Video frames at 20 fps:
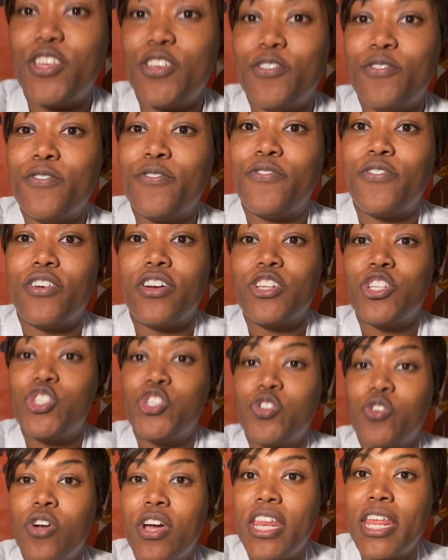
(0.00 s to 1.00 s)
you for
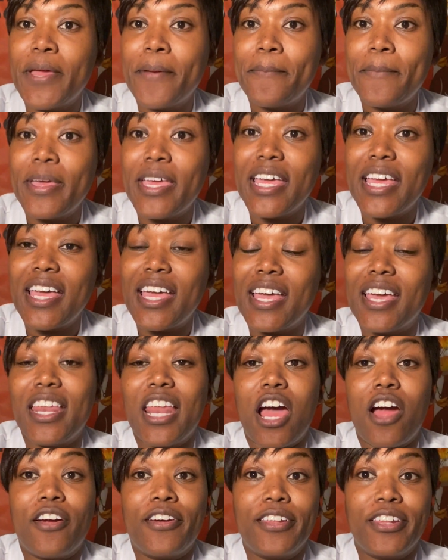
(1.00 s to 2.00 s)
joining me in
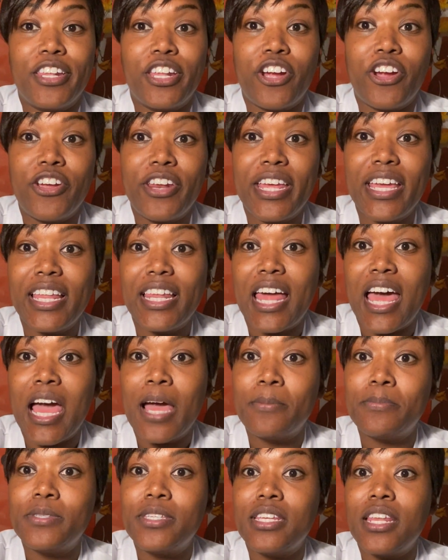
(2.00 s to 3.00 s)
our Learning
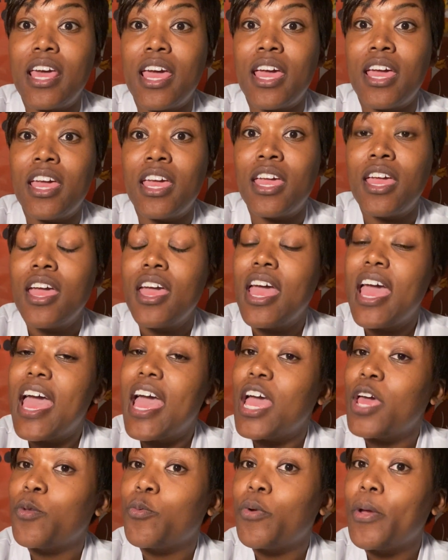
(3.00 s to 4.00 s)
Lab today.
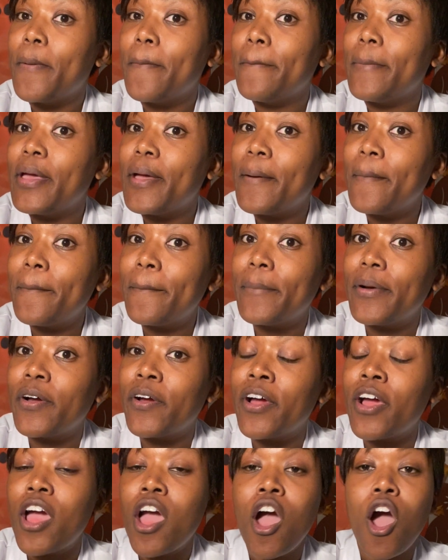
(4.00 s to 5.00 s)
And
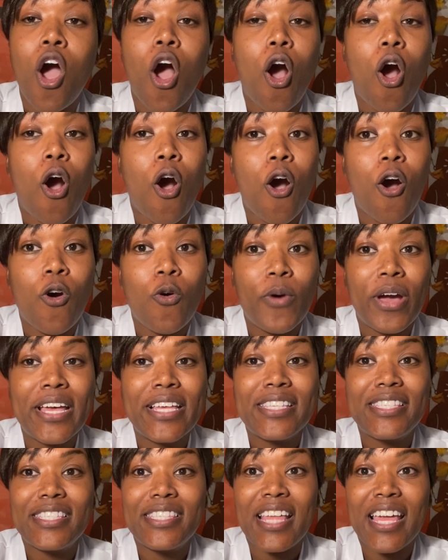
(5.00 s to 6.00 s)
remember,
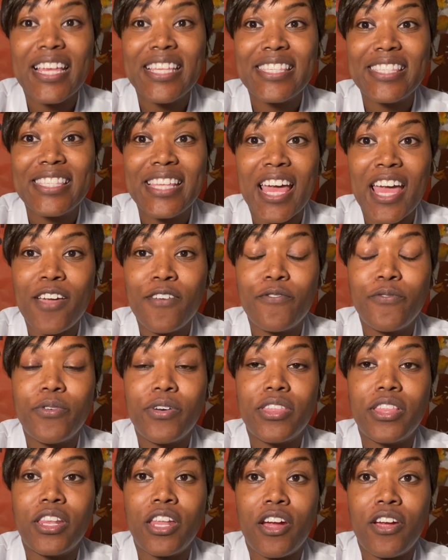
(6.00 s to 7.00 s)
always stay safe
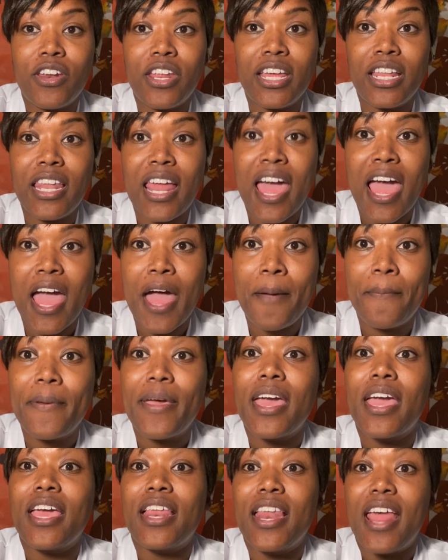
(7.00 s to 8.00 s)
with Learning Lab
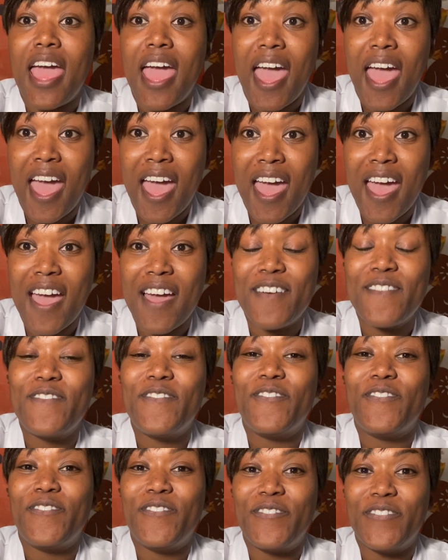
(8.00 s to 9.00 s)
and have
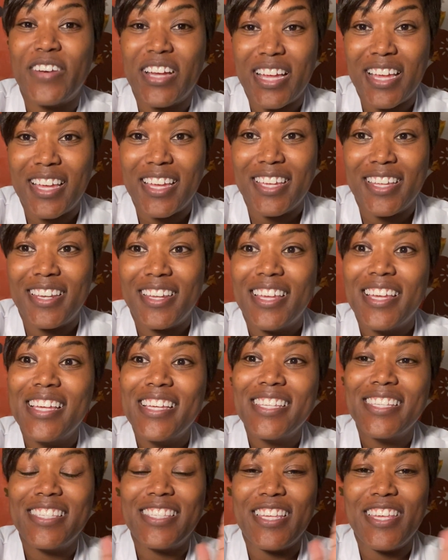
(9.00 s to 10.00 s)
fun.
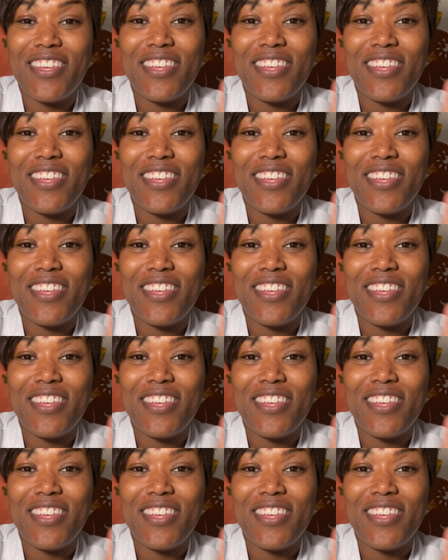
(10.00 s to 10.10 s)
See